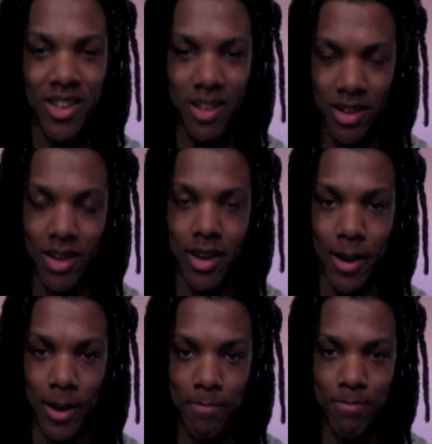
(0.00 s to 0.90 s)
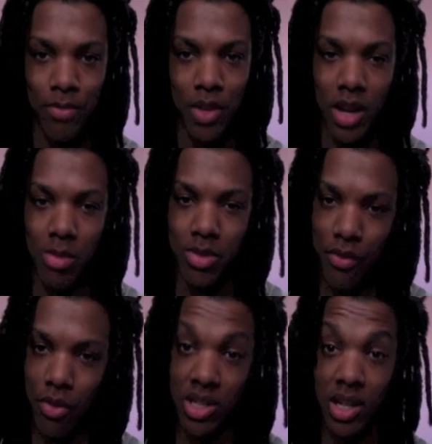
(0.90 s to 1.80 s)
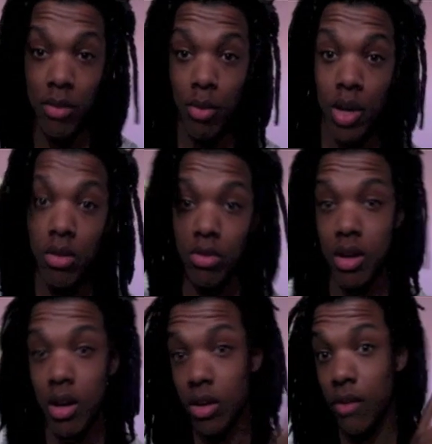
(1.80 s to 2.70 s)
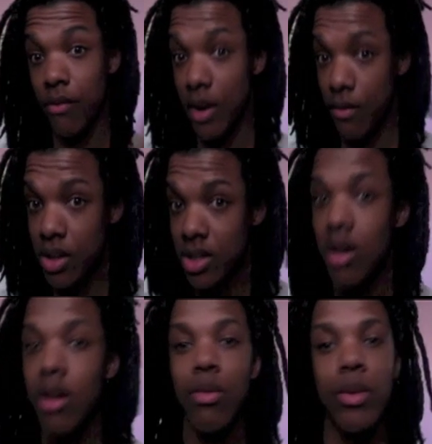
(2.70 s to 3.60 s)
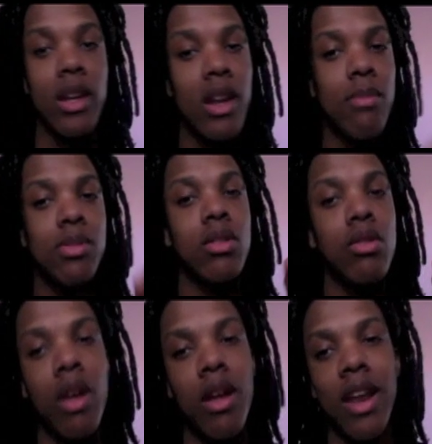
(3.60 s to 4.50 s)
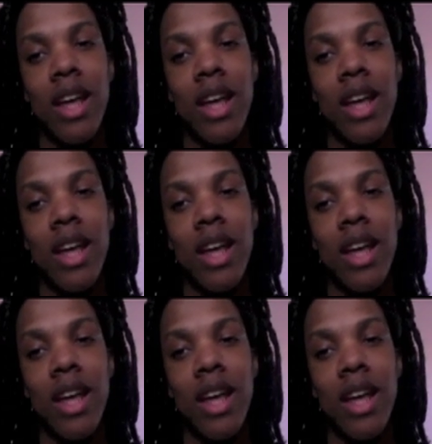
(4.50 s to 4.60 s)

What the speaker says: Yeah. Episode 14, Wheels. Another favorite. Really good episode. Last